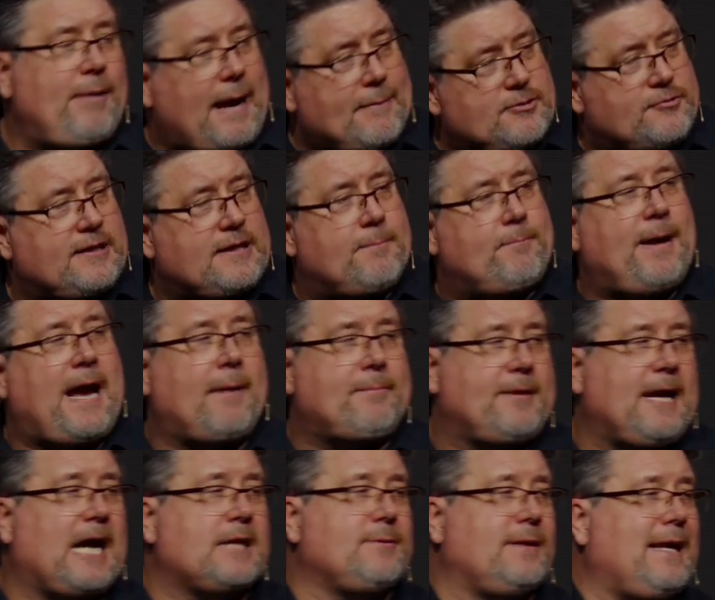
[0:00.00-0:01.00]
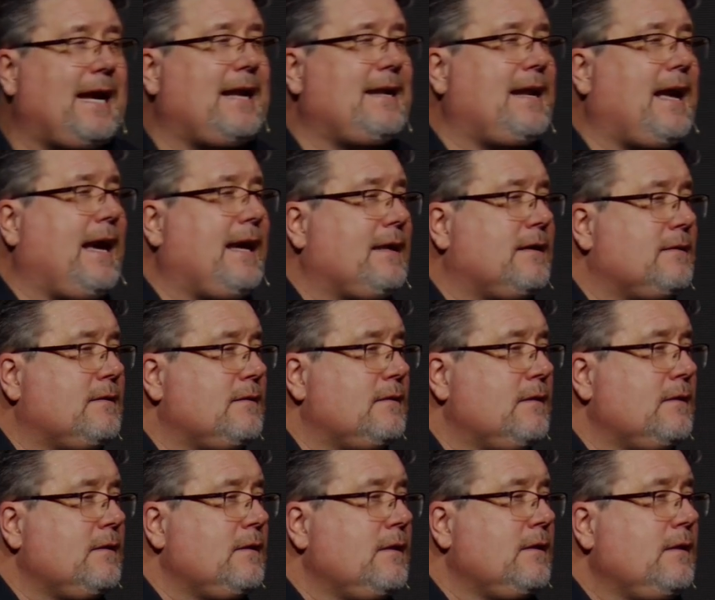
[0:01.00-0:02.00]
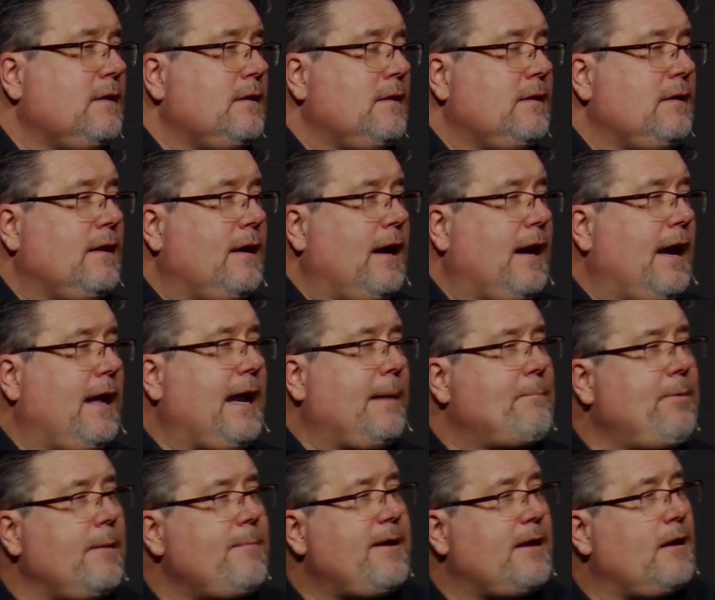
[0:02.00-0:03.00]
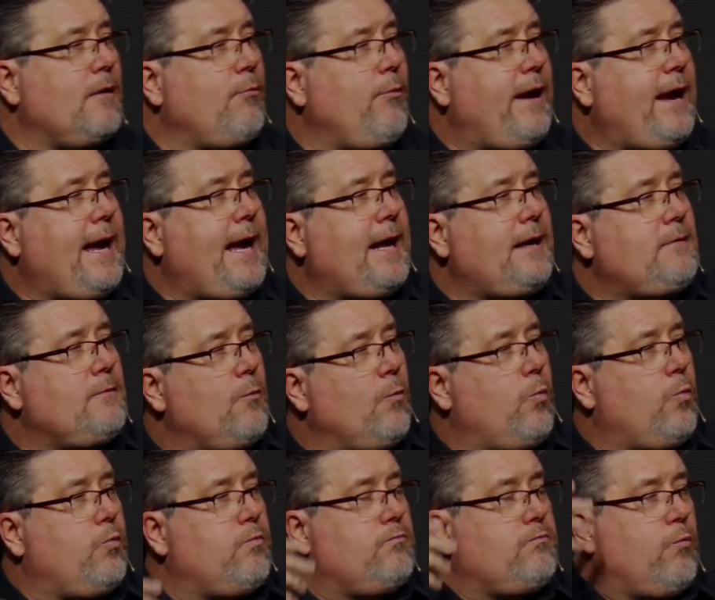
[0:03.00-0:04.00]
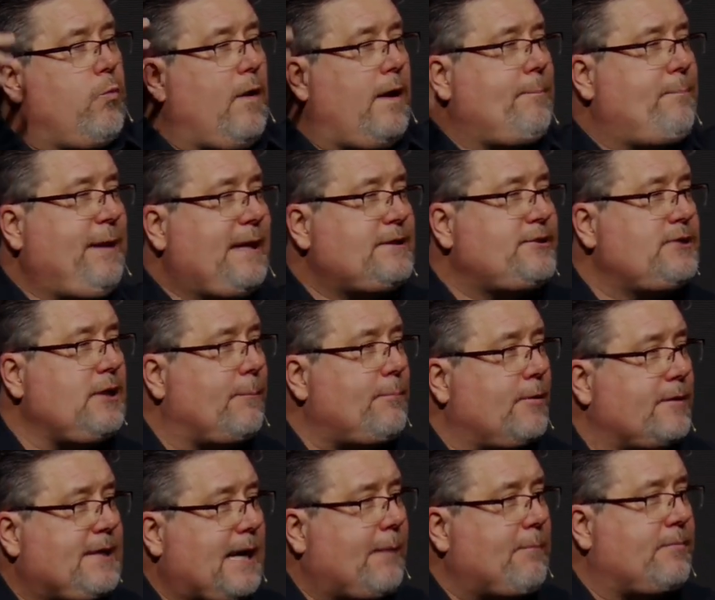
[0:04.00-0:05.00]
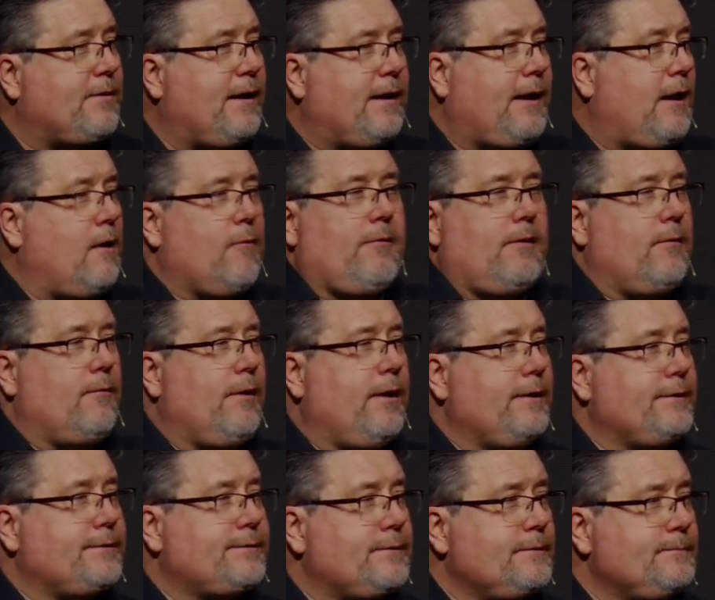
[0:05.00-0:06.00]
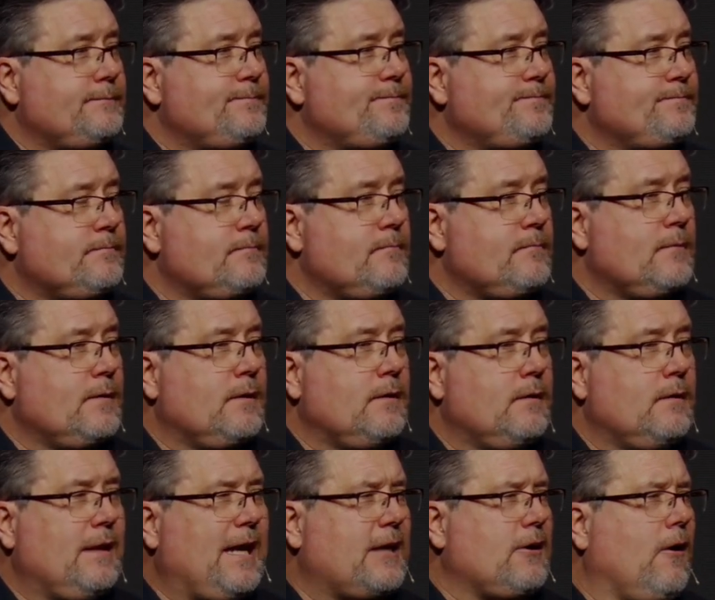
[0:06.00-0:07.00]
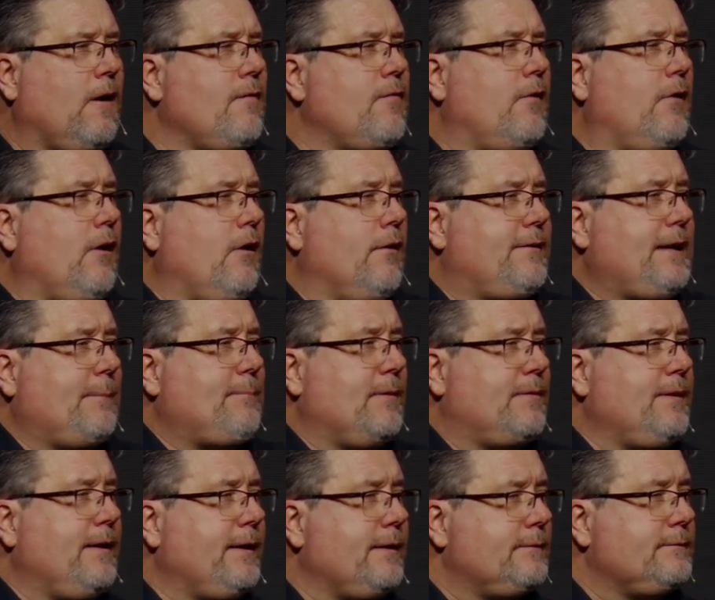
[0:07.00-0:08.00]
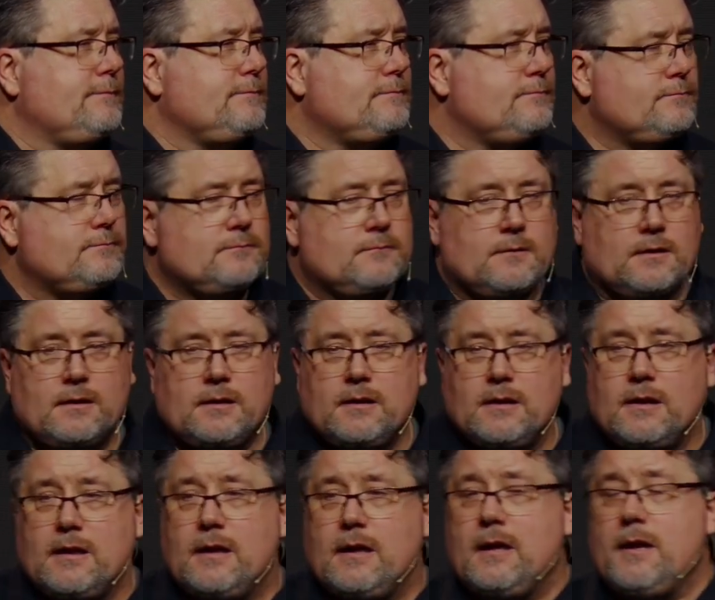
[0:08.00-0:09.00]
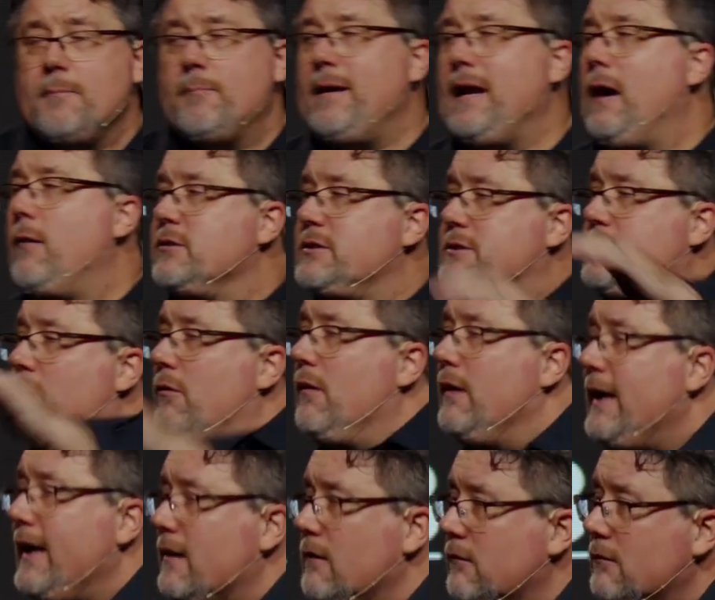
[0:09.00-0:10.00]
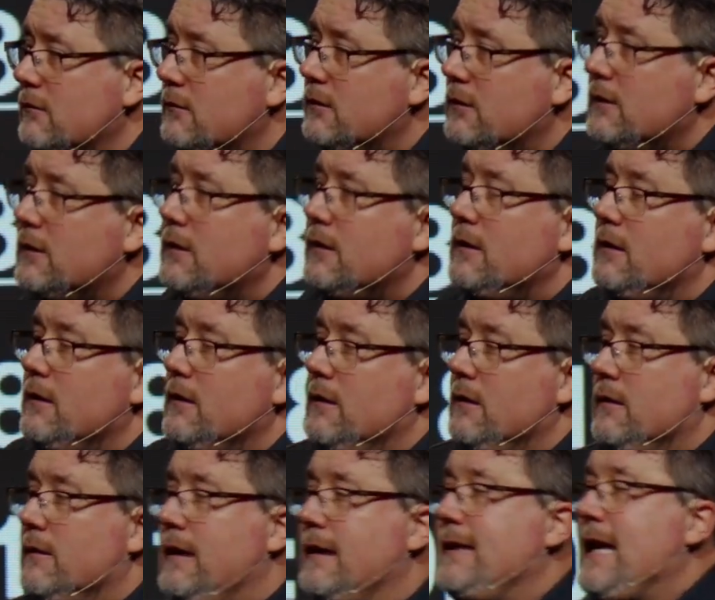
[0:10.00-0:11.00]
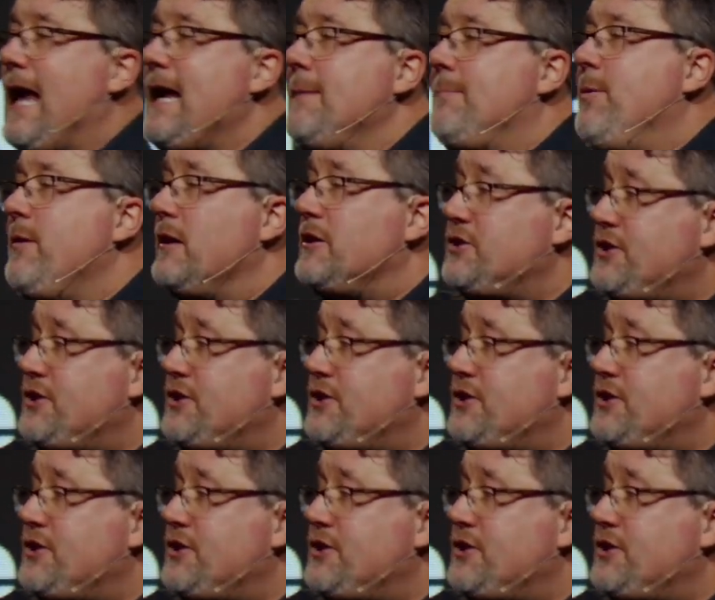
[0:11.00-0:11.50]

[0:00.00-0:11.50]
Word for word: baptistry to baptize me that night. And they put me in a red one-piece jumper type thing. I don't know what it was, like an overall type of thing. But I was so little that they had to put a